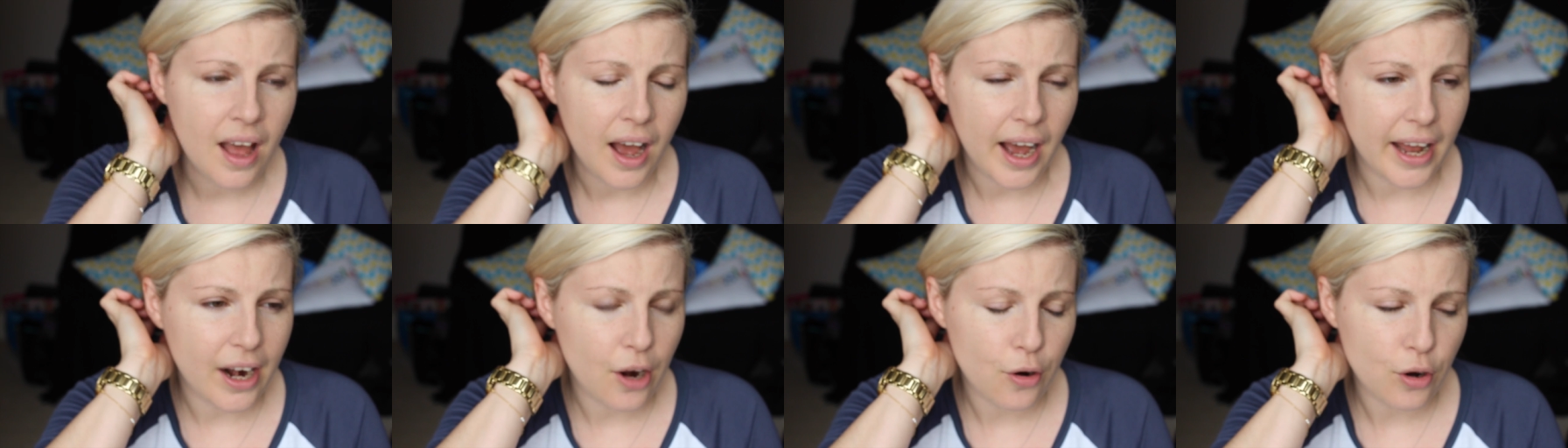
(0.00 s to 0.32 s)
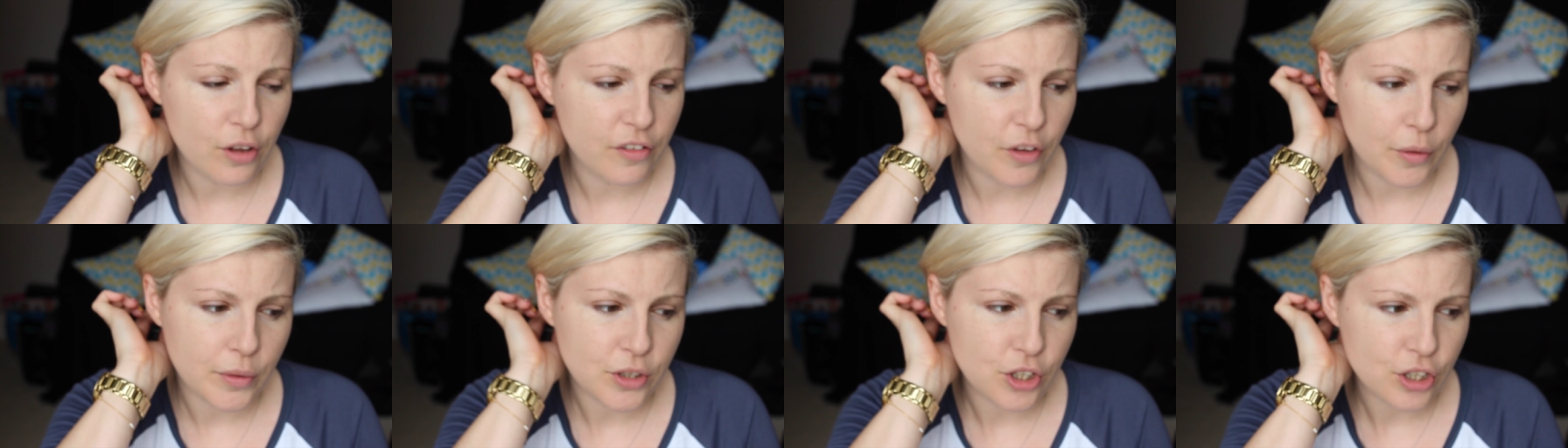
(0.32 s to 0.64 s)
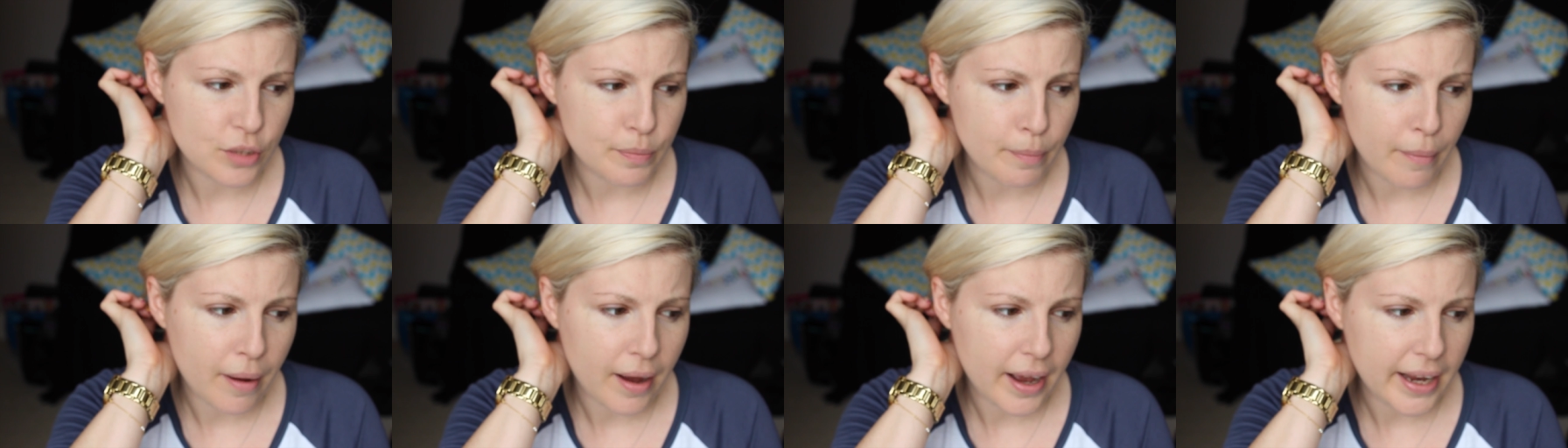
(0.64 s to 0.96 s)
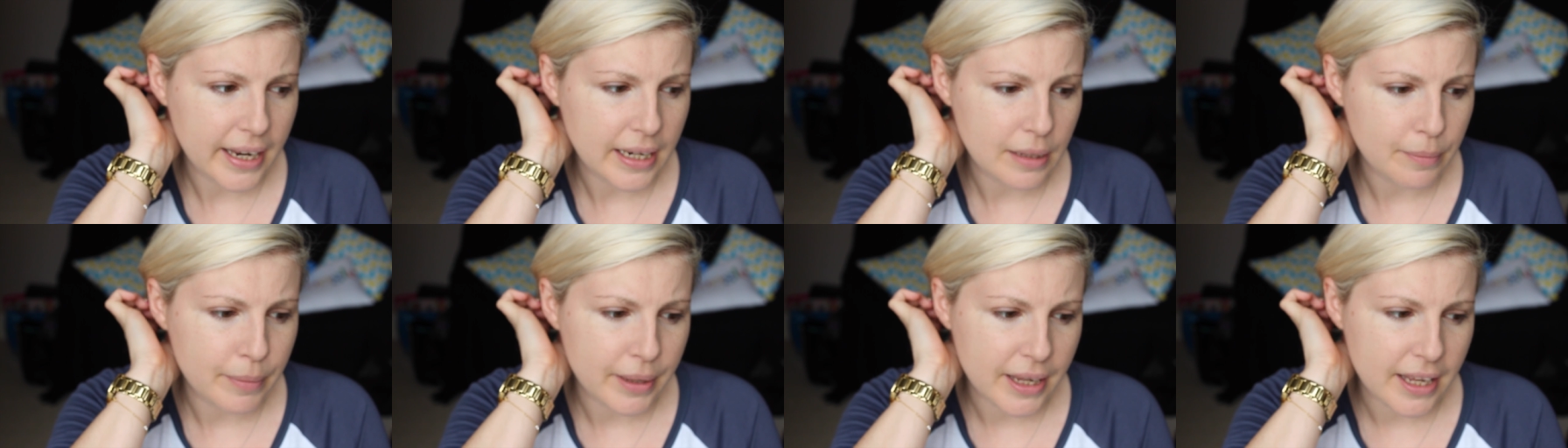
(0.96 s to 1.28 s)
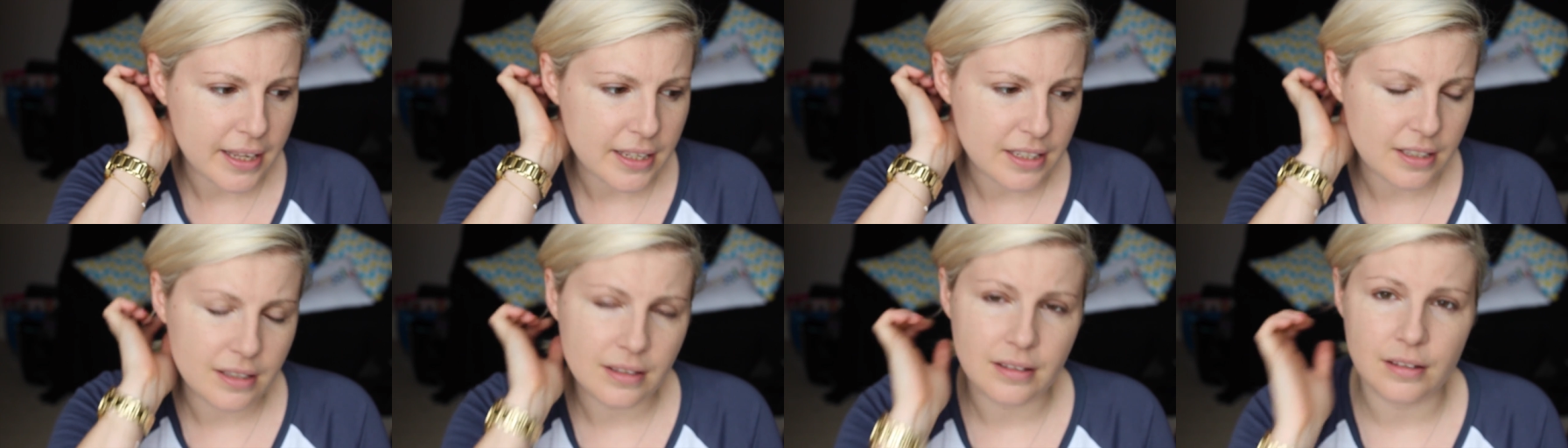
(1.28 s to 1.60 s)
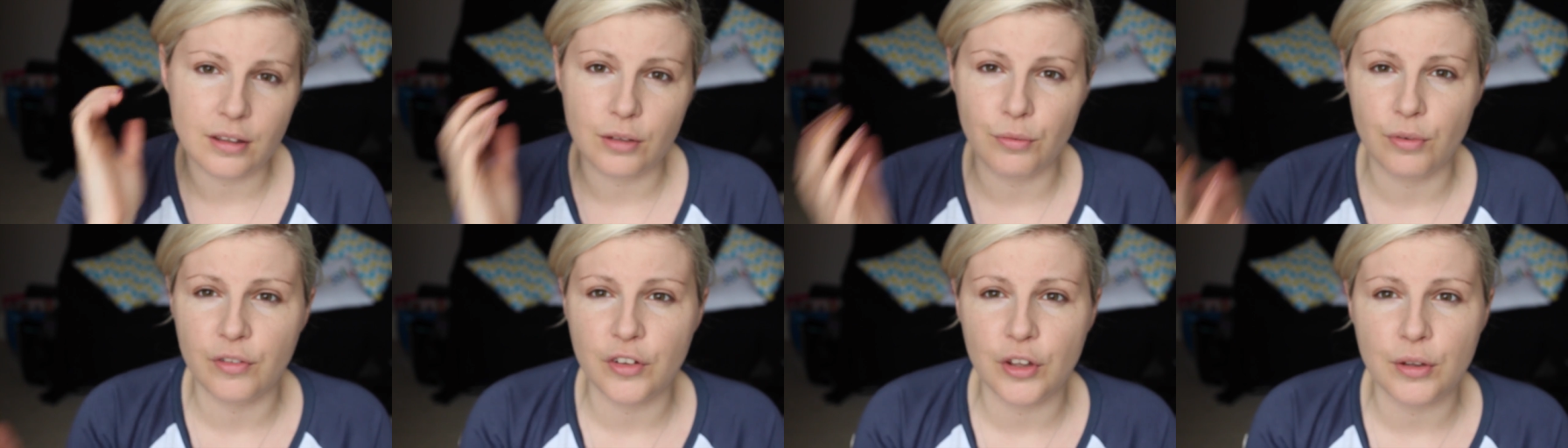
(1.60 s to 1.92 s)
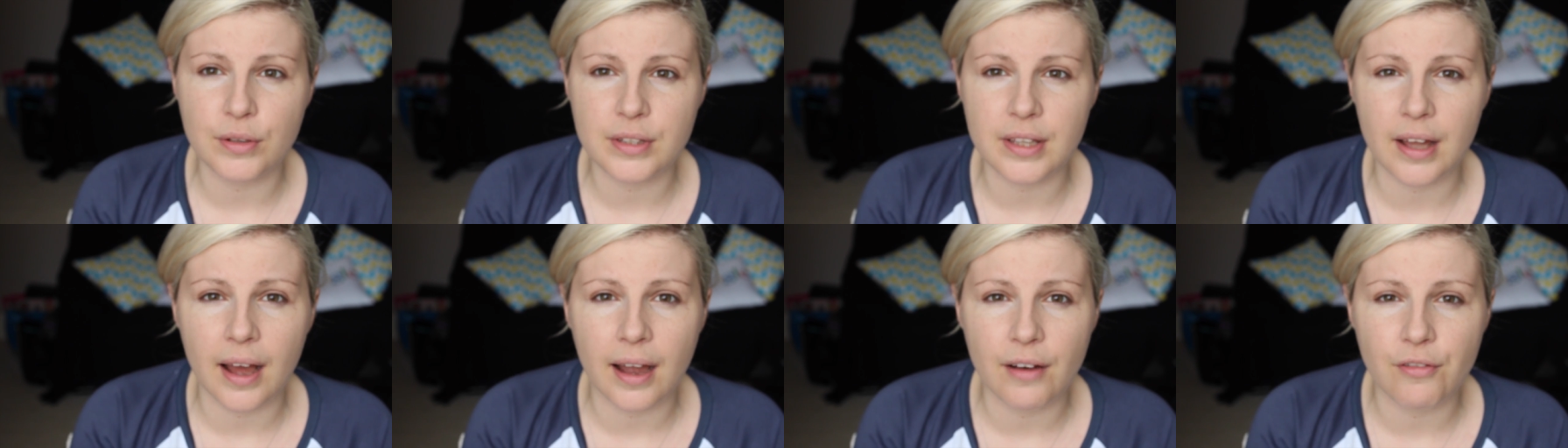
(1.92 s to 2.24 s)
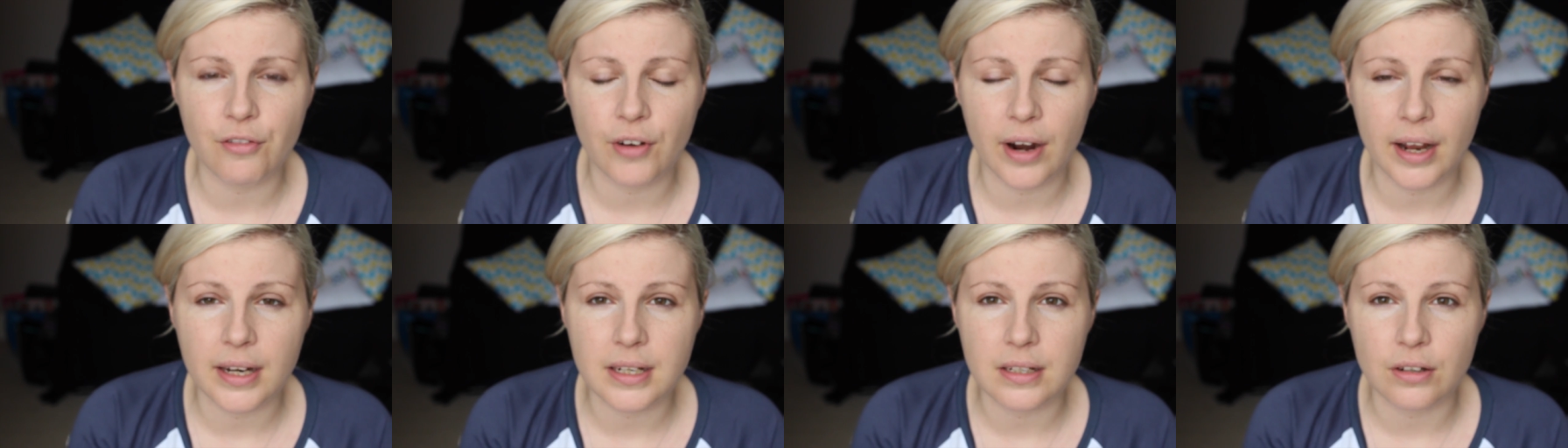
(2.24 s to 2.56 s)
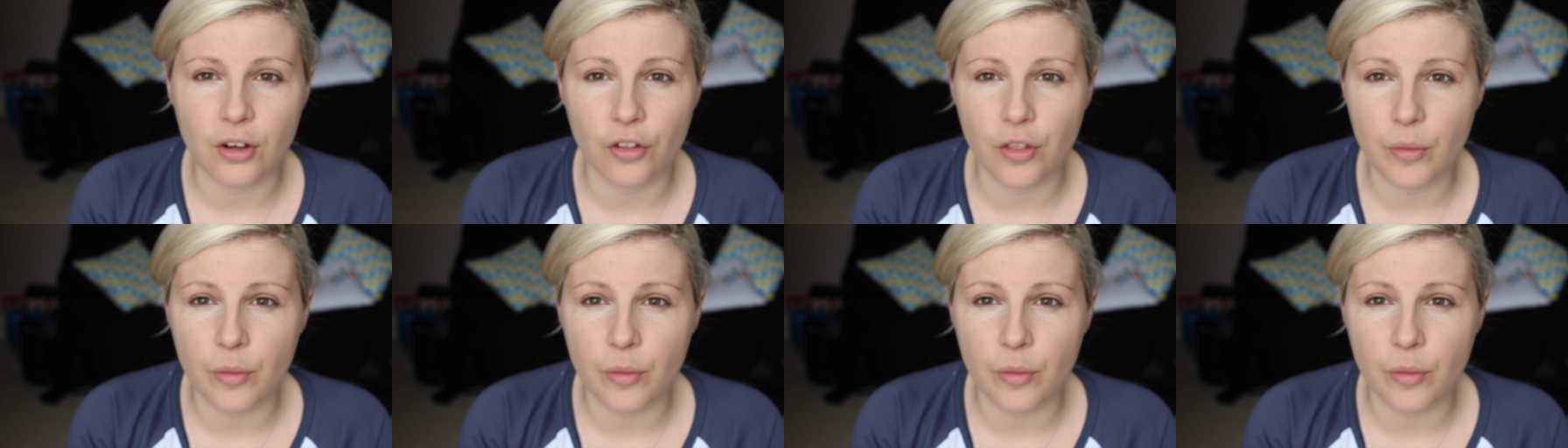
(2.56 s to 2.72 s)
I don't know if it was just mine because the reviews that I've read,